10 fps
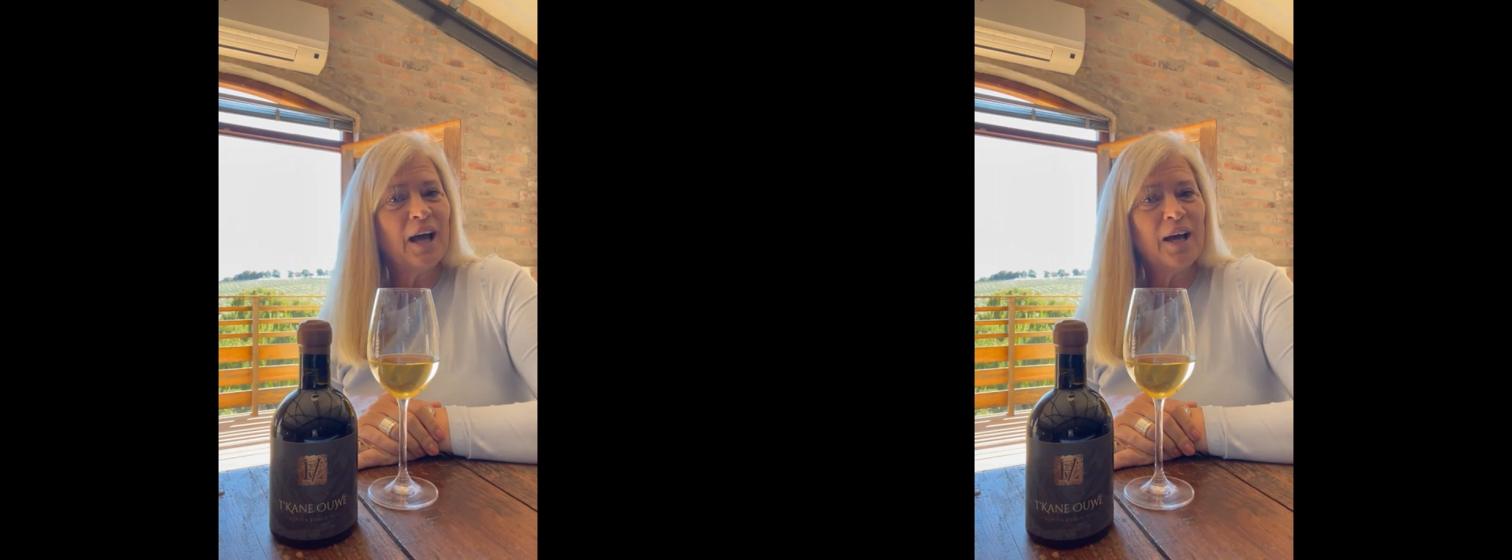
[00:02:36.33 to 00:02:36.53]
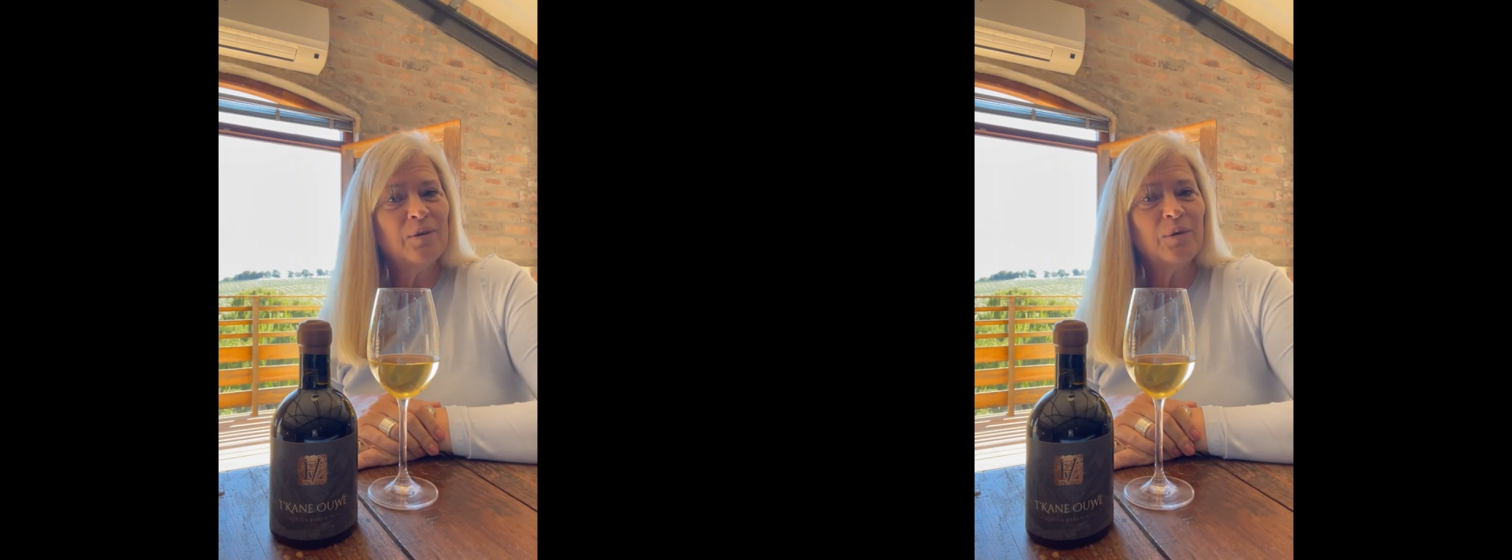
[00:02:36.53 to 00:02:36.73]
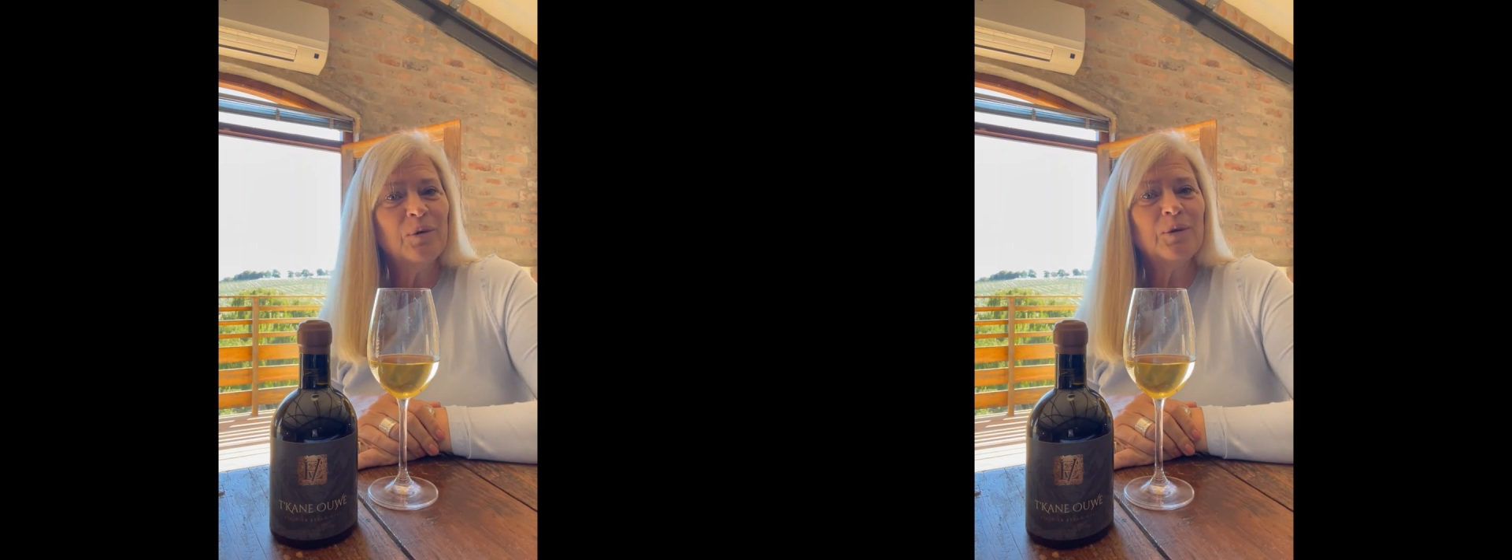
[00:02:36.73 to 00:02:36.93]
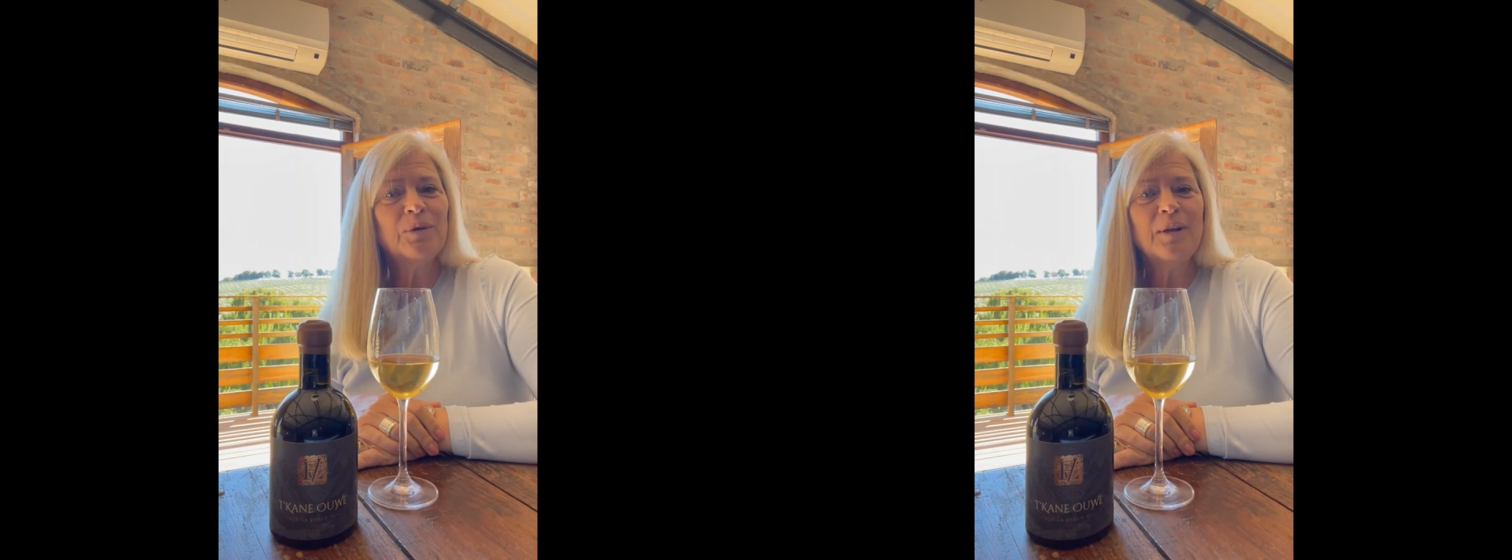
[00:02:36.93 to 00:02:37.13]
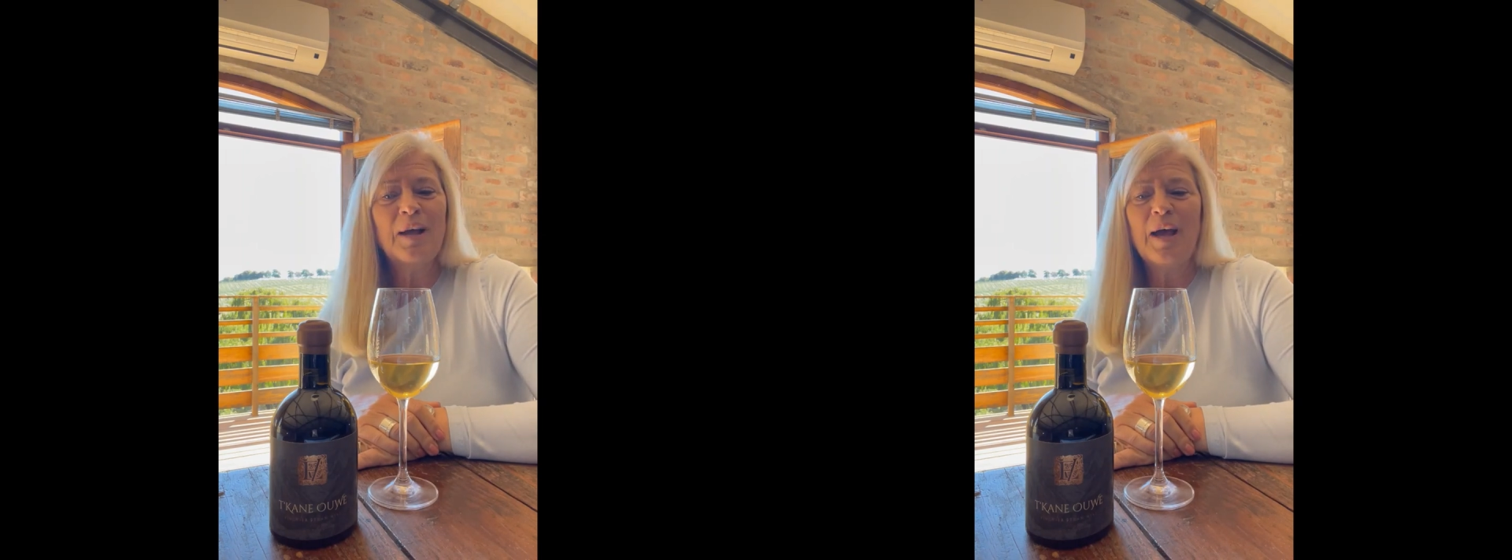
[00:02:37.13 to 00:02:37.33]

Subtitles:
at all.